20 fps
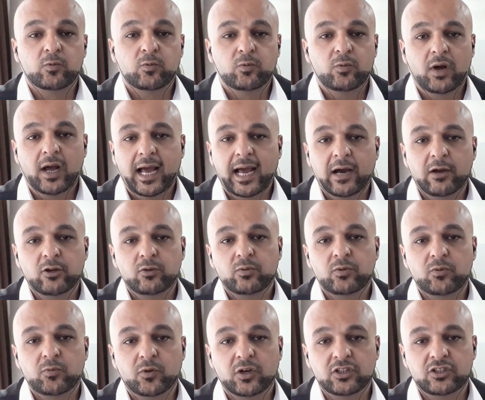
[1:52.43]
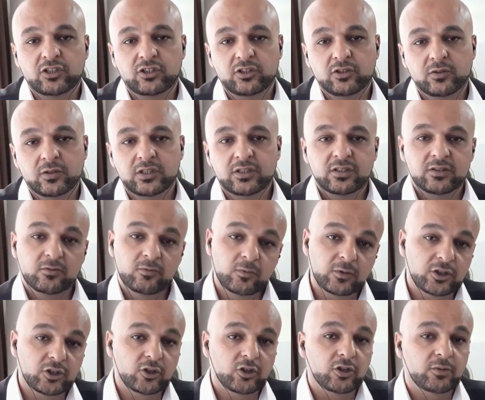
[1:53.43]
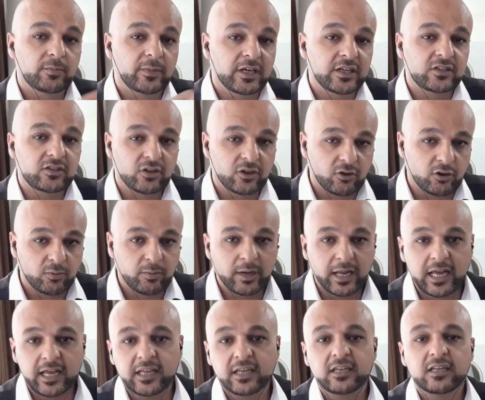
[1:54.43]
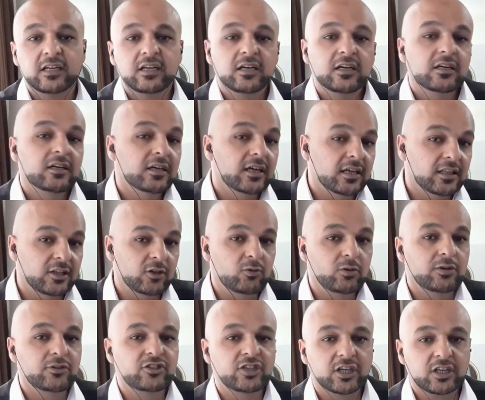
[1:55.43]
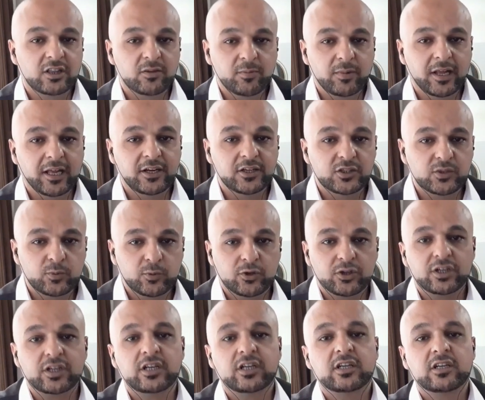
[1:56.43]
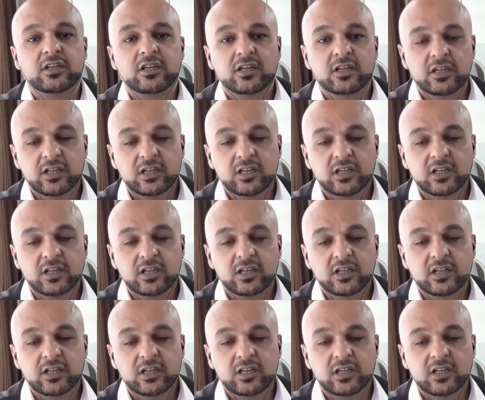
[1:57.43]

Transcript: How do we want to do it? We do it based on our plan, and then we check the plan is working.